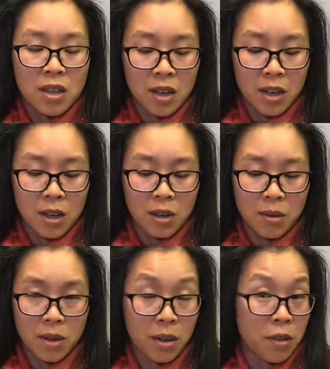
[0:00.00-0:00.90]

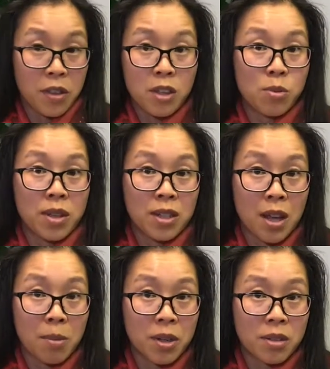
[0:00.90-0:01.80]
Another thing is with
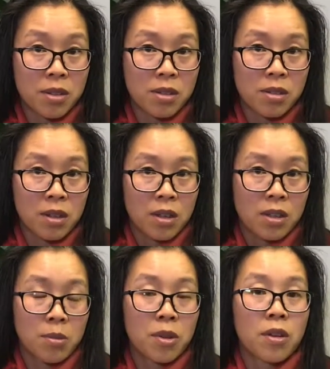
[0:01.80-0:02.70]
contaminants.
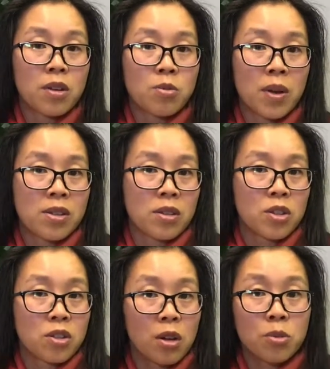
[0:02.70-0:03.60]
Some of the ones on the
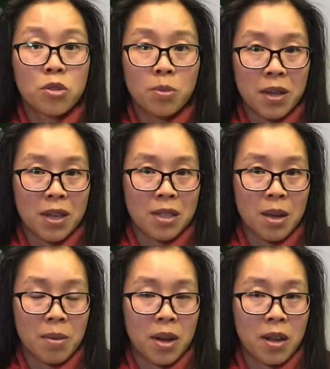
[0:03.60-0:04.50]
shop could be
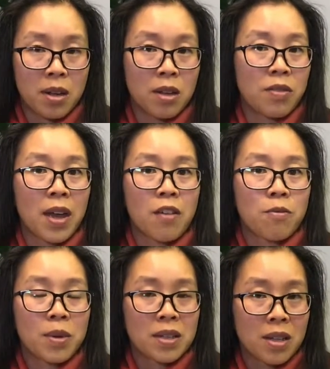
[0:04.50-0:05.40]
contaminated if they
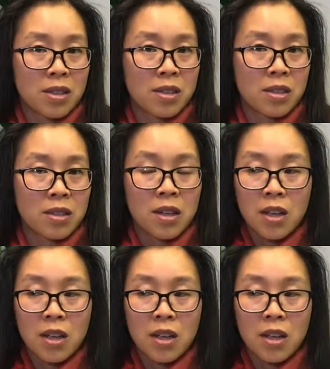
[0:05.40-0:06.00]
haven't been tested,